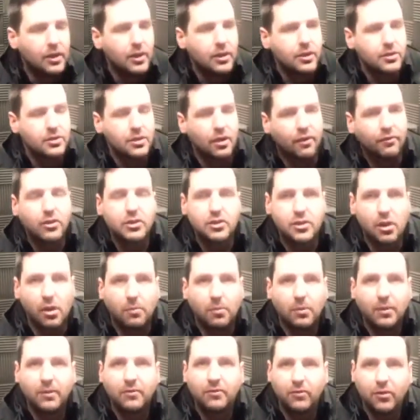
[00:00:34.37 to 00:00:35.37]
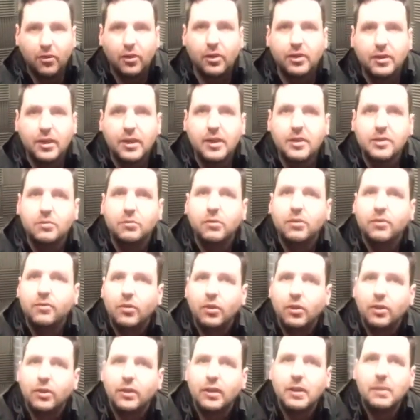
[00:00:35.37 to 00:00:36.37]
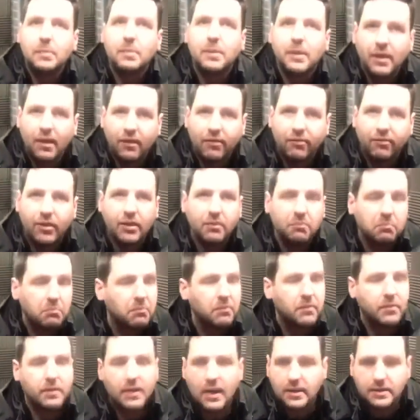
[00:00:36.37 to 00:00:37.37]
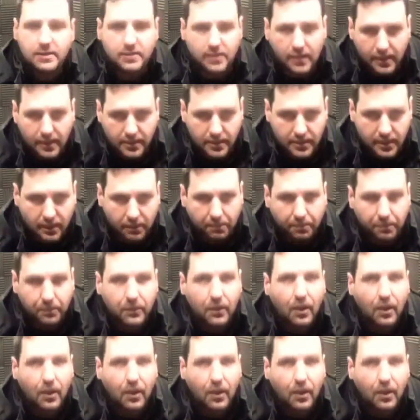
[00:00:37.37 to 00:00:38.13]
So for example, if you've got a diesel and you've got a DPF in, that stays in.